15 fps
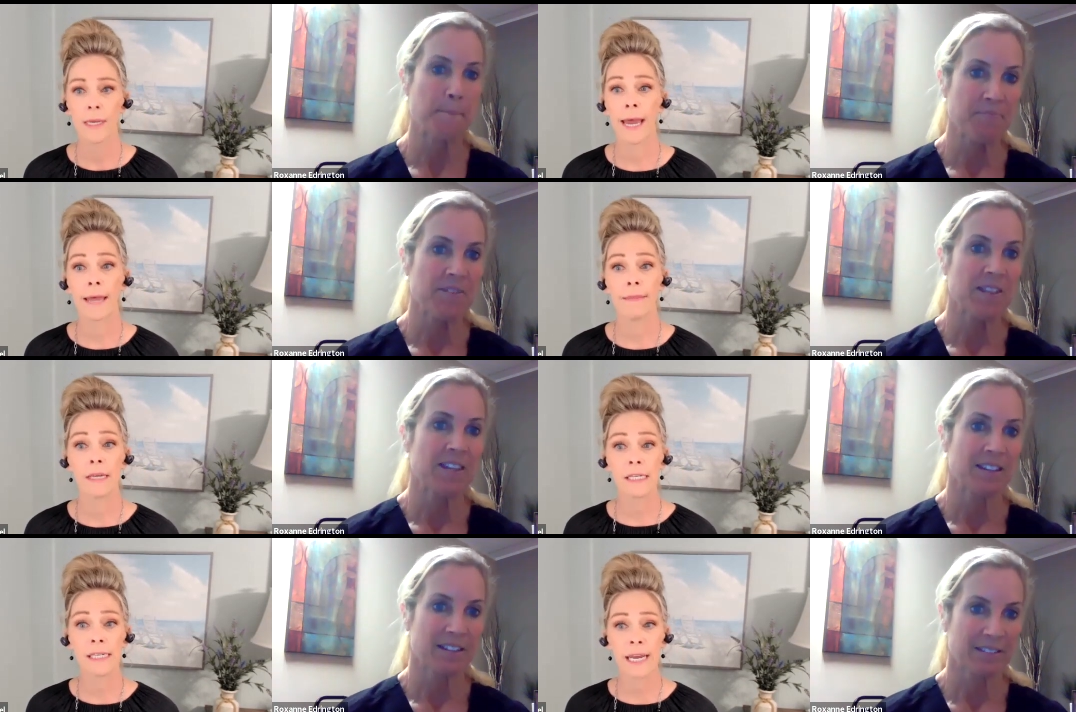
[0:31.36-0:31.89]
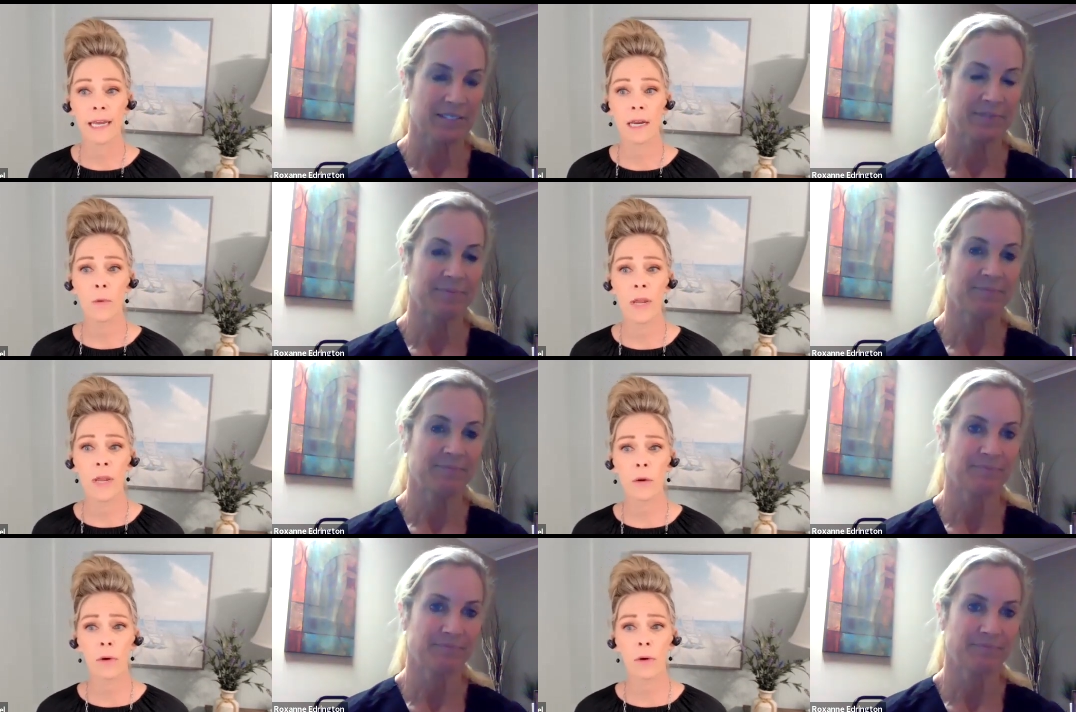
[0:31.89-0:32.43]
Speaker 1: yeah, in the second
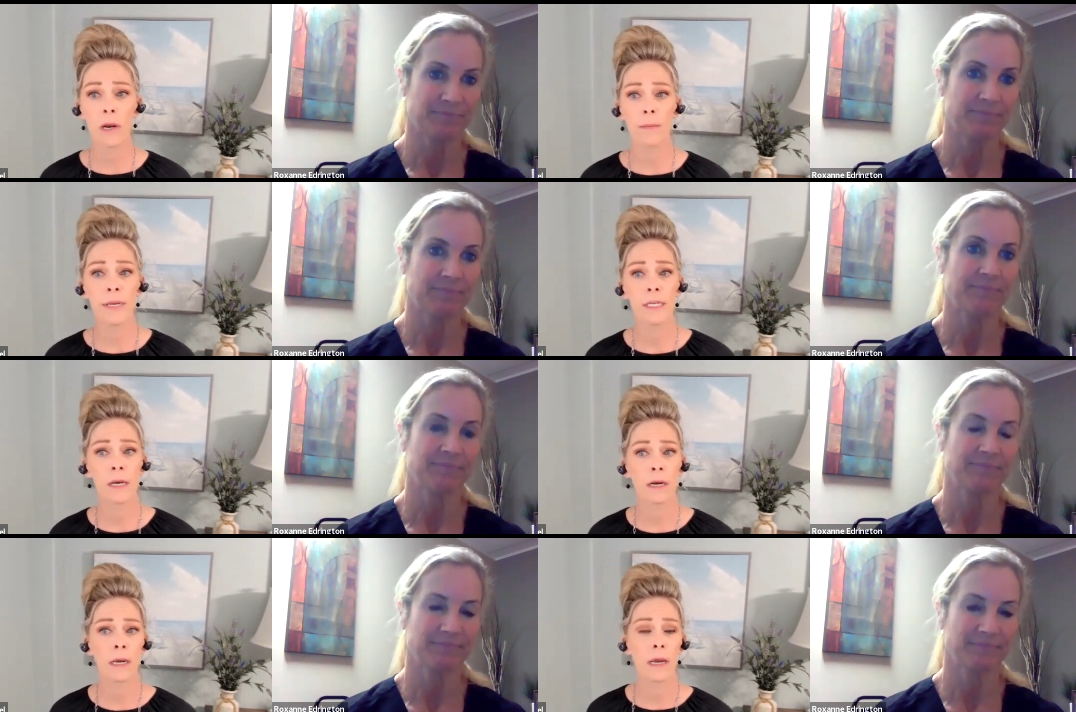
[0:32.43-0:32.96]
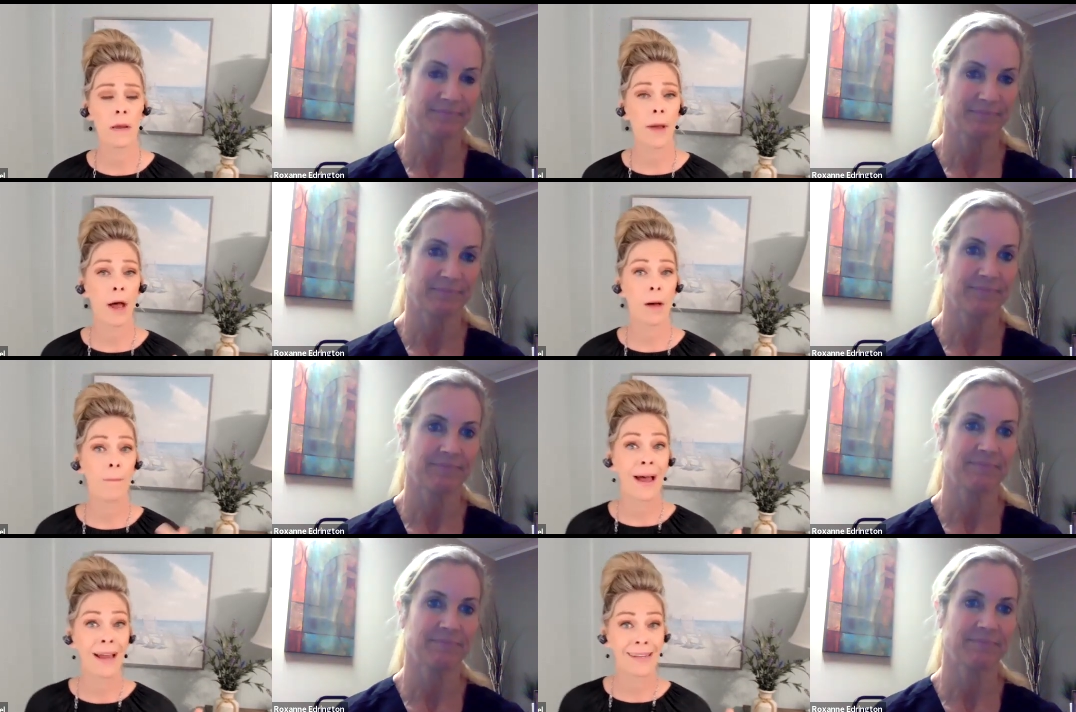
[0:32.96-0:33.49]
week, we're going to be talking
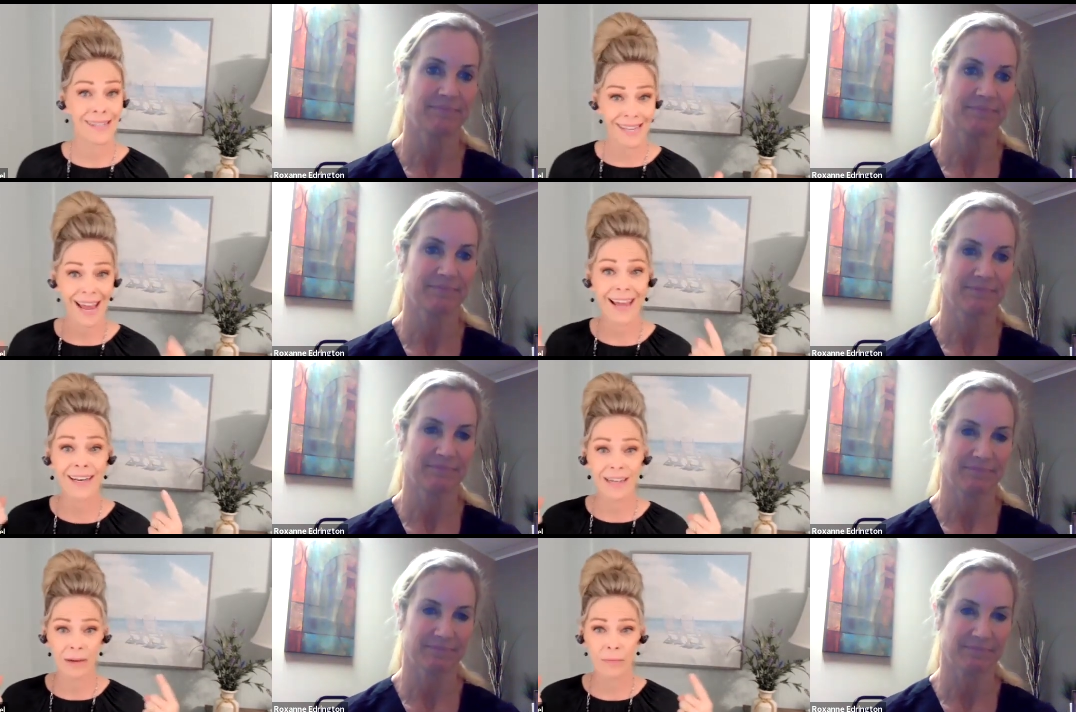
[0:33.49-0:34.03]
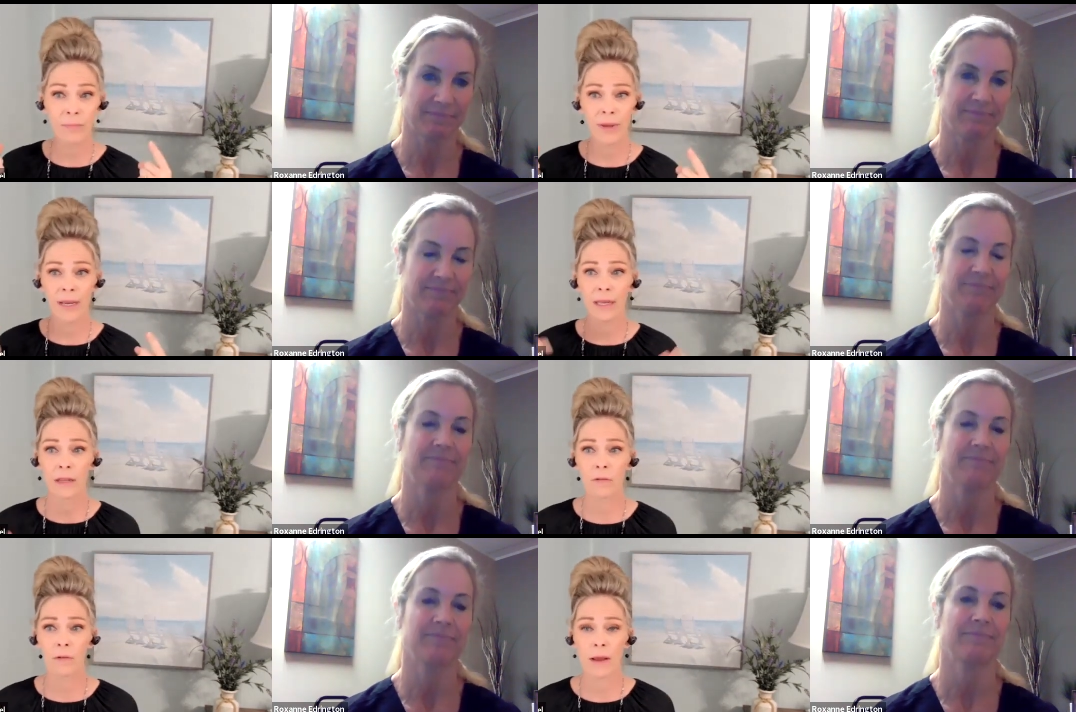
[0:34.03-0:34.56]
about mindset,
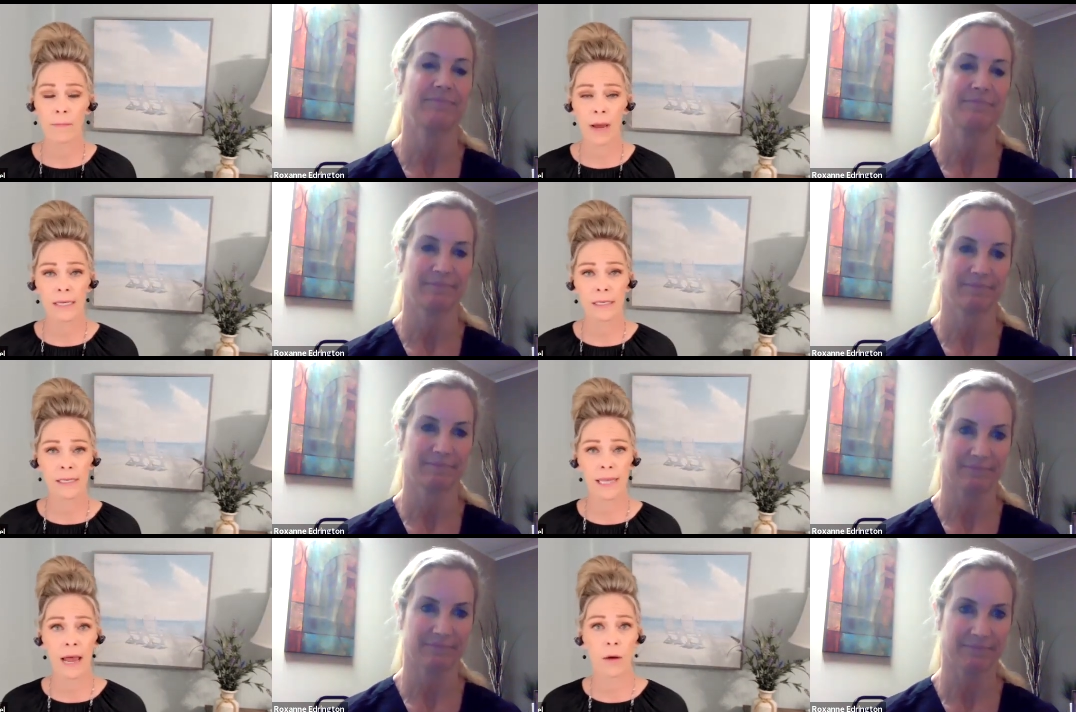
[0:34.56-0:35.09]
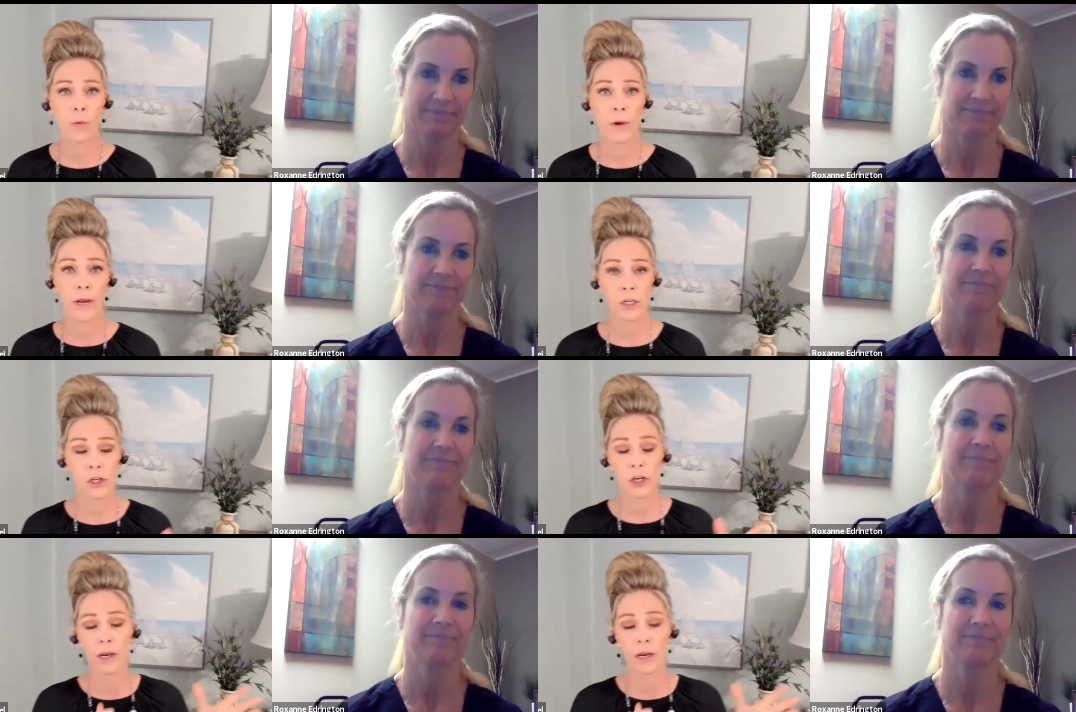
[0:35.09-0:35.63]
being in the right mindset,
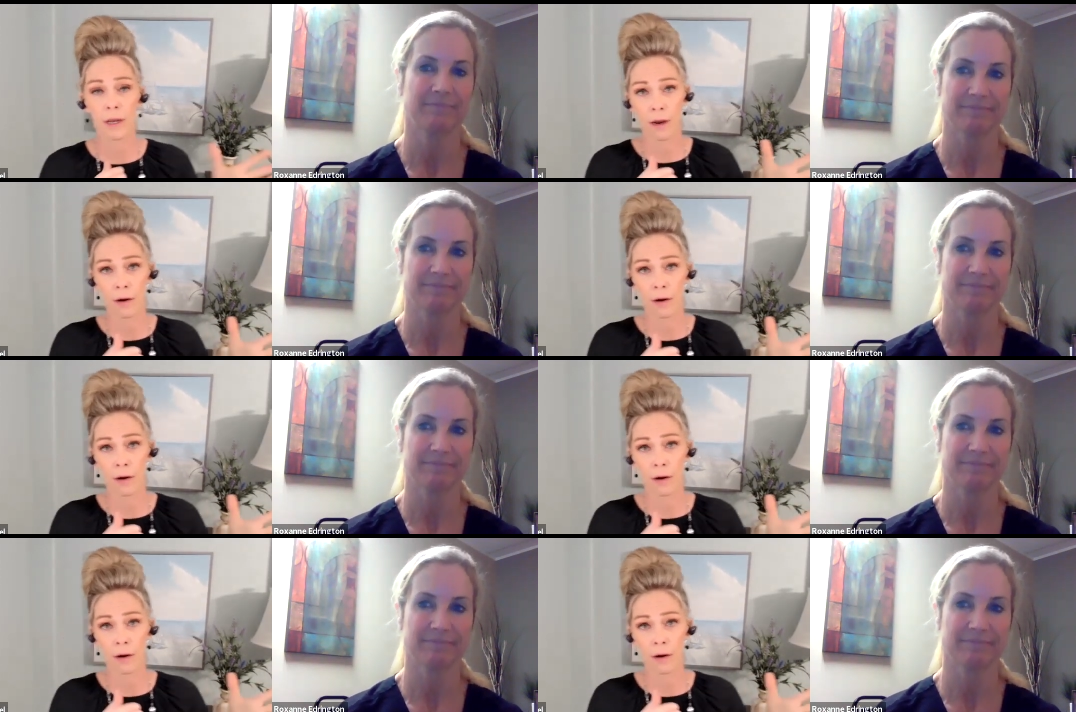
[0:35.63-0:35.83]
which